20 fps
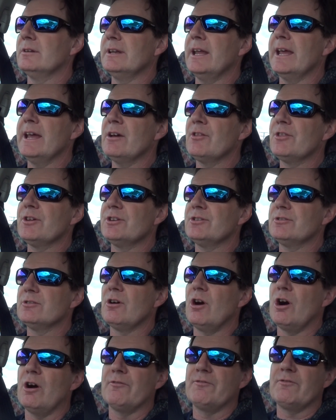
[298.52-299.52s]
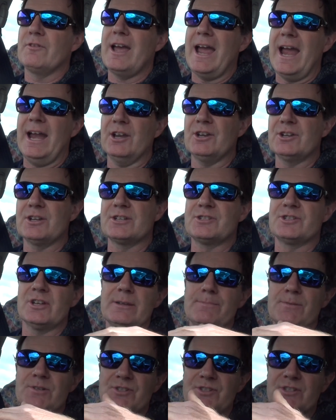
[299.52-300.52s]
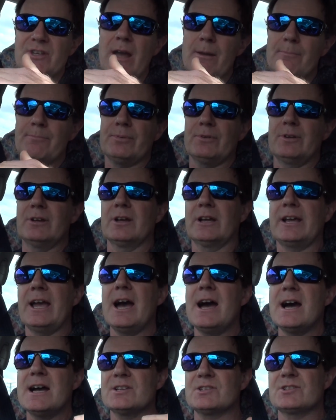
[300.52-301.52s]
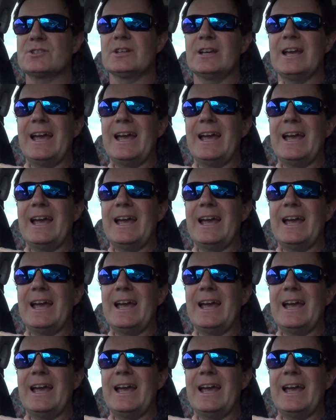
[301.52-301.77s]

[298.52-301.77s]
now that I've added a deeper sump, a cast